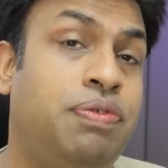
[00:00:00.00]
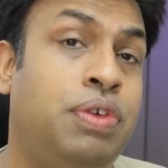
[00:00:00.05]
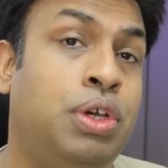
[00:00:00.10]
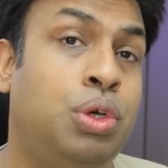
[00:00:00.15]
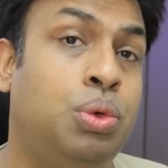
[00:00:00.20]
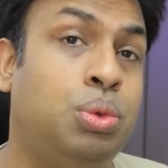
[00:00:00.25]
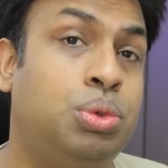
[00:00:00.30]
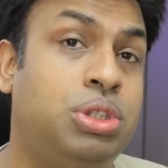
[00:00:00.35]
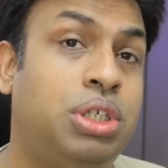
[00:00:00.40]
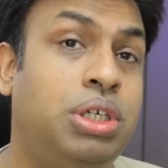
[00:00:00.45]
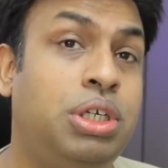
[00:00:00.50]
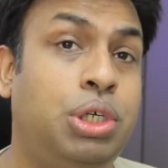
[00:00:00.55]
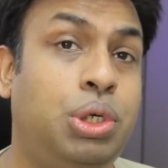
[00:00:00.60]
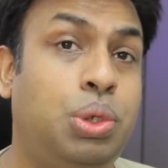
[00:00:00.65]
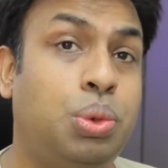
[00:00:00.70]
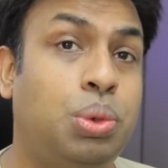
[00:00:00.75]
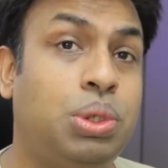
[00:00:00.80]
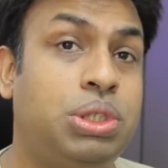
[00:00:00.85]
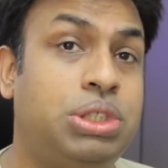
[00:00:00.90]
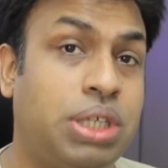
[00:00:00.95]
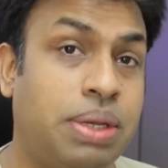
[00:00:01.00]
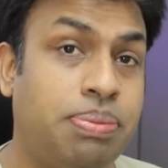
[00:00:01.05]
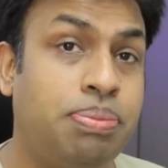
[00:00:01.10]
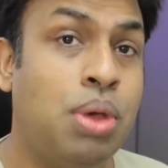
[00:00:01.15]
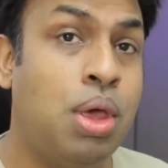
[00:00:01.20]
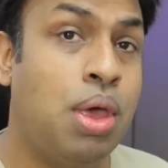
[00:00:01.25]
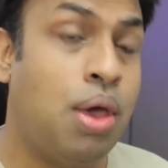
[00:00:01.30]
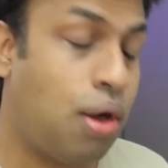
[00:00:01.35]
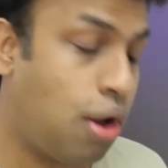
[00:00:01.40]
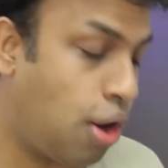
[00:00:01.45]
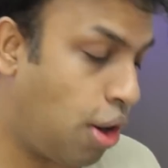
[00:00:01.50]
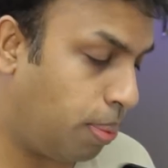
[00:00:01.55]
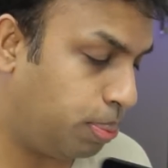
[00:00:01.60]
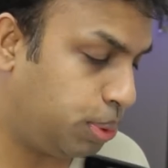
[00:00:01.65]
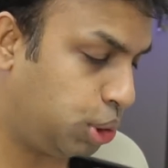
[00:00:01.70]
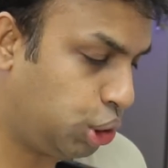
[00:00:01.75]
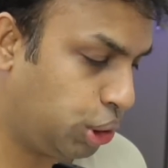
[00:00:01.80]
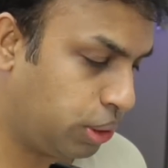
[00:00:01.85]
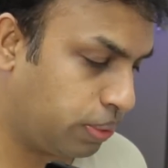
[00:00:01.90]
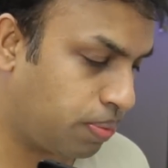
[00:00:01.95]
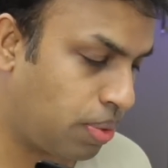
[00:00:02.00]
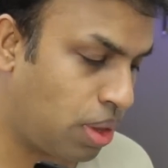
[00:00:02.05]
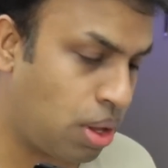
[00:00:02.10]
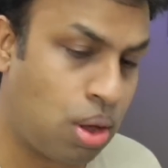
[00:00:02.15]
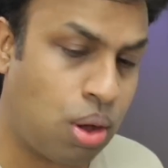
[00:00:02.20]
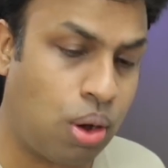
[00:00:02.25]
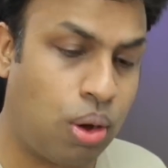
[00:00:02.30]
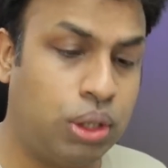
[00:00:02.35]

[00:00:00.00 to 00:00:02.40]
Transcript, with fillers: if you use the dual SIM option.